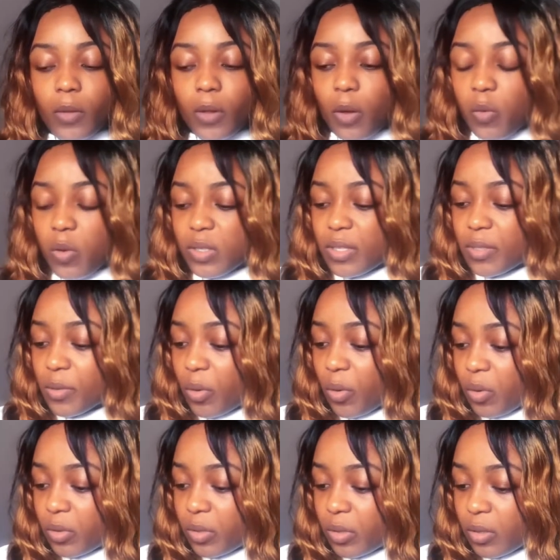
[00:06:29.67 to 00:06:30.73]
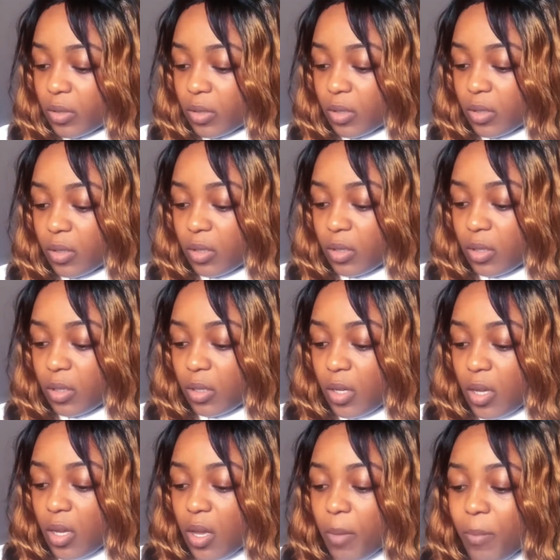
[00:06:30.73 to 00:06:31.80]
what's this called,
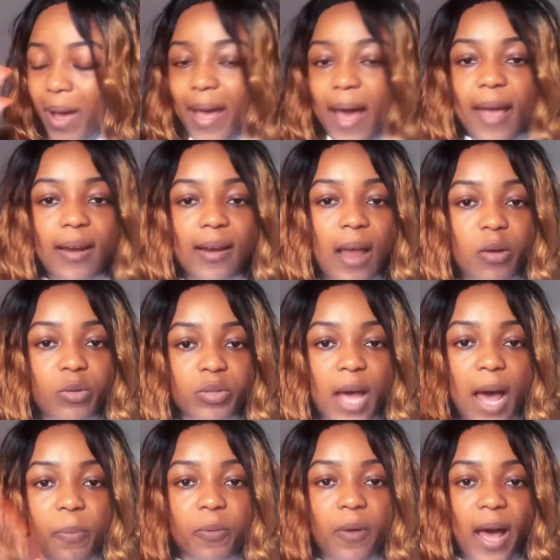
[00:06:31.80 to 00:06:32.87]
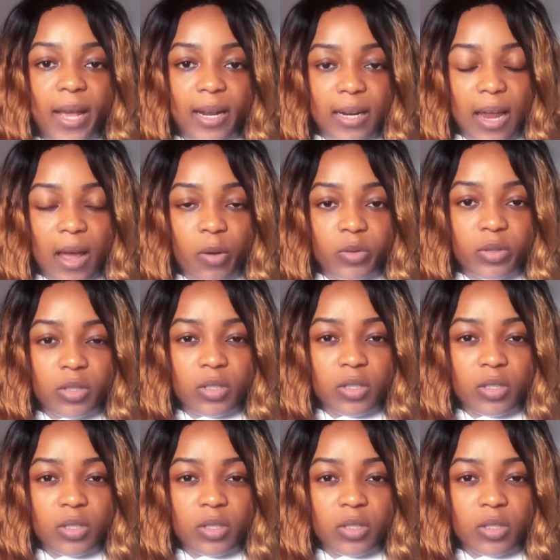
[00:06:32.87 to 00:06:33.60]
my iCloud, Apple iCloud,